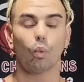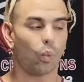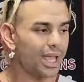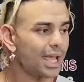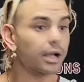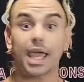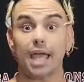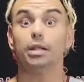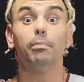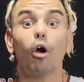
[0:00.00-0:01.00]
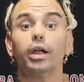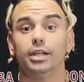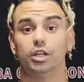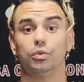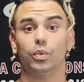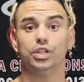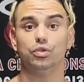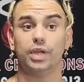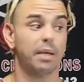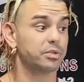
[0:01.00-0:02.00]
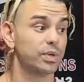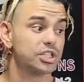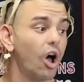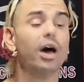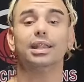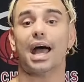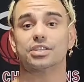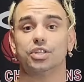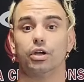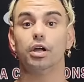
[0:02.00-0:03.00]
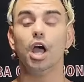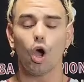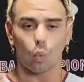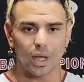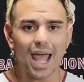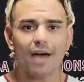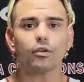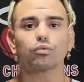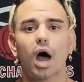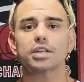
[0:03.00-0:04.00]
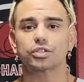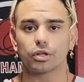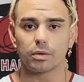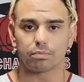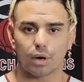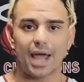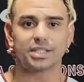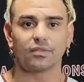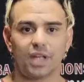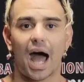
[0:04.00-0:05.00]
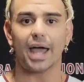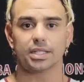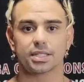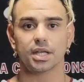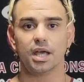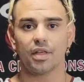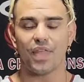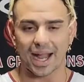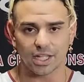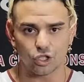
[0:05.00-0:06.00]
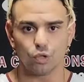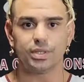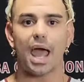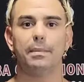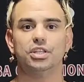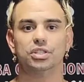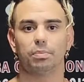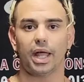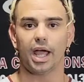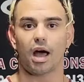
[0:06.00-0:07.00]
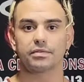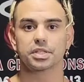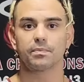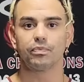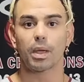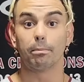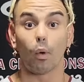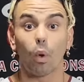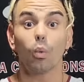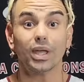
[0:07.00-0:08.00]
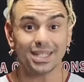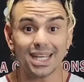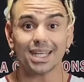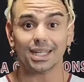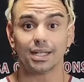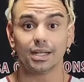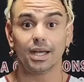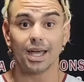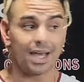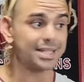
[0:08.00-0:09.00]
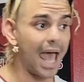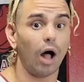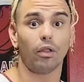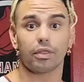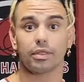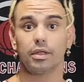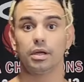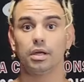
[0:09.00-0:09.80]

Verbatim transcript: We Caleb Martin can win you games. We saw it last year. We have a roster comprised of guys that can do damage in the playoffs. But what we need is health.